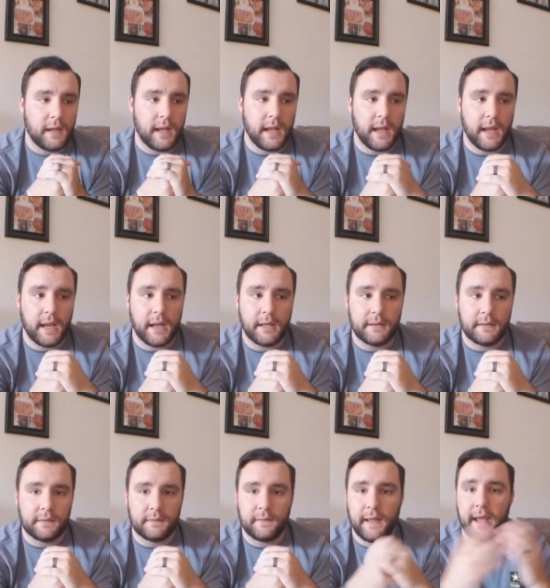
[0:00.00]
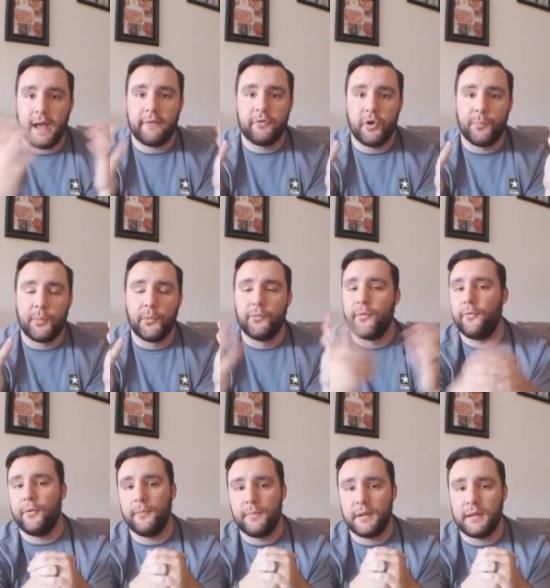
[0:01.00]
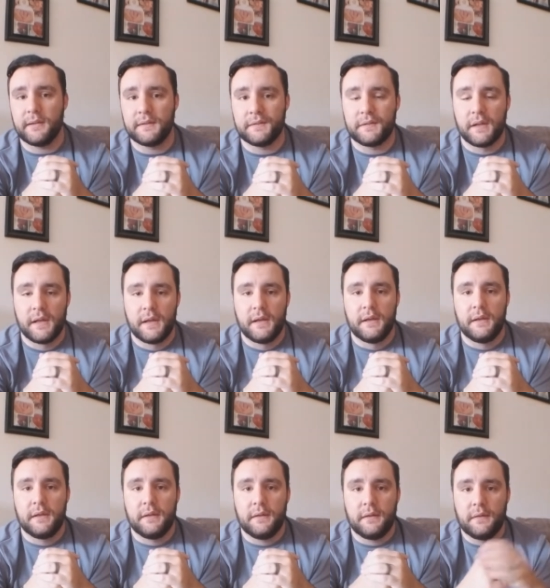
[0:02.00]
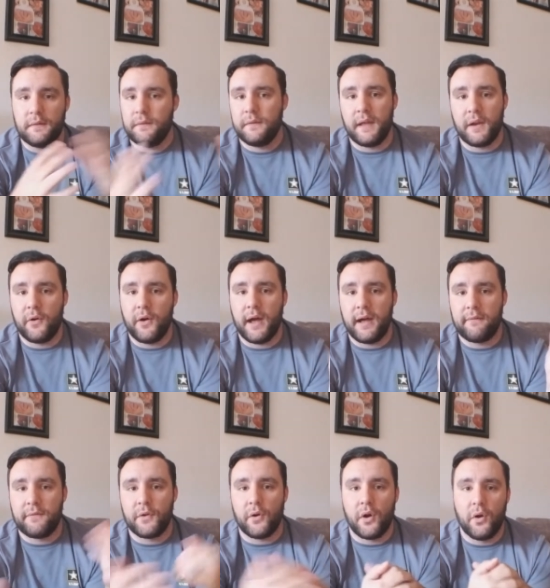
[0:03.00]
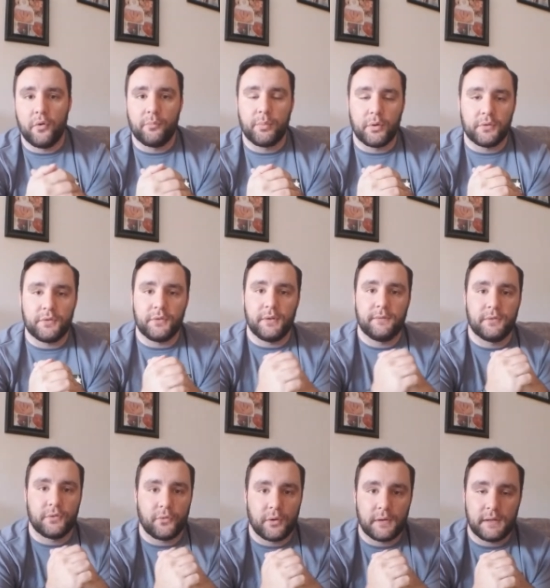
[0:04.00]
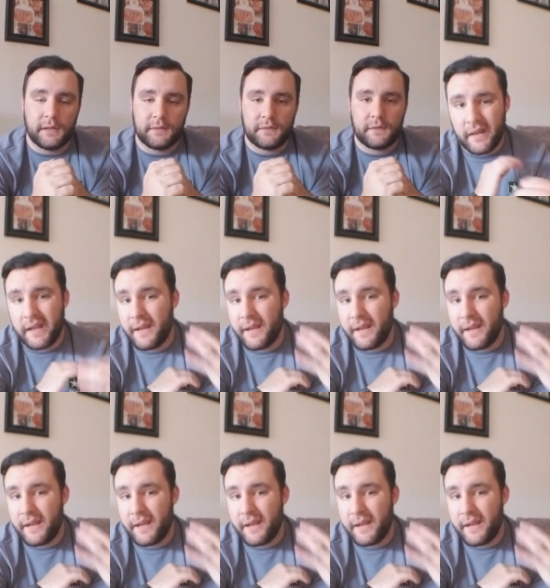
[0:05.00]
and they have no proof of it because they don't have their own personal inventory list.